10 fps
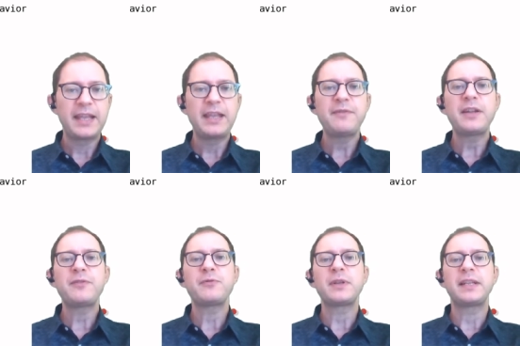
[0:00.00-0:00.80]
Even
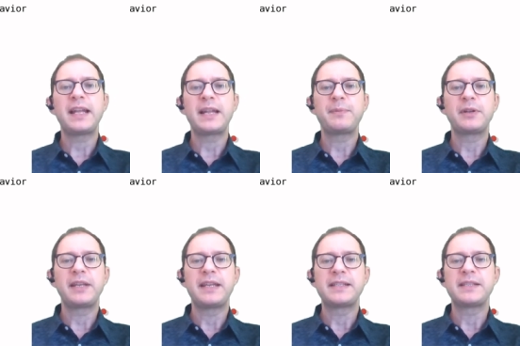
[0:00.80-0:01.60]
if what an animal
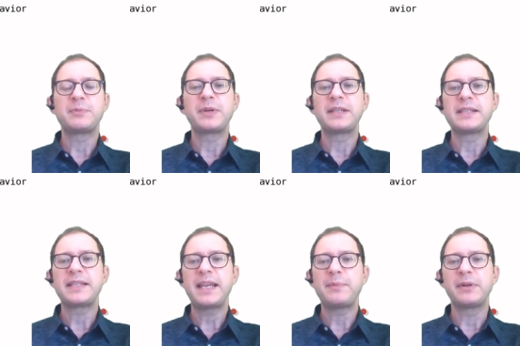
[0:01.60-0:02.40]
eats is pretty
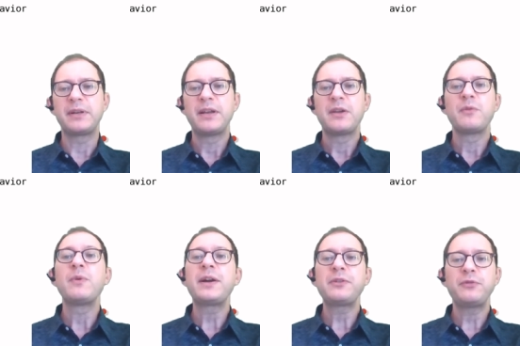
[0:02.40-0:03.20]
stable,
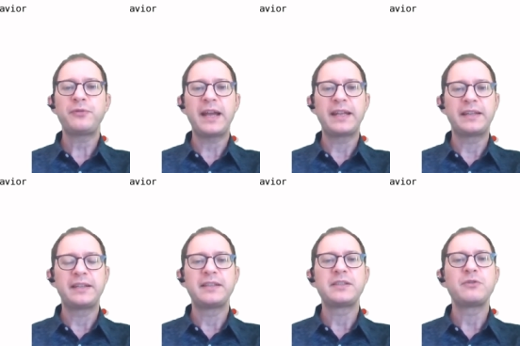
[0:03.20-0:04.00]
where to find
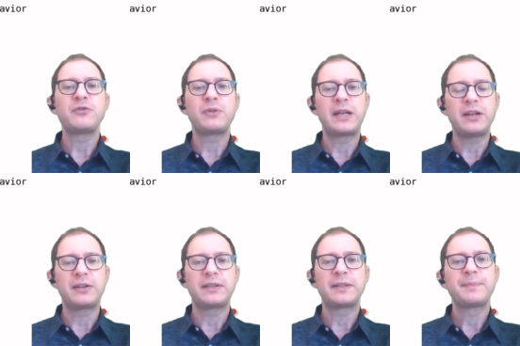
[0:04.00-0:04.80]
it is usually not.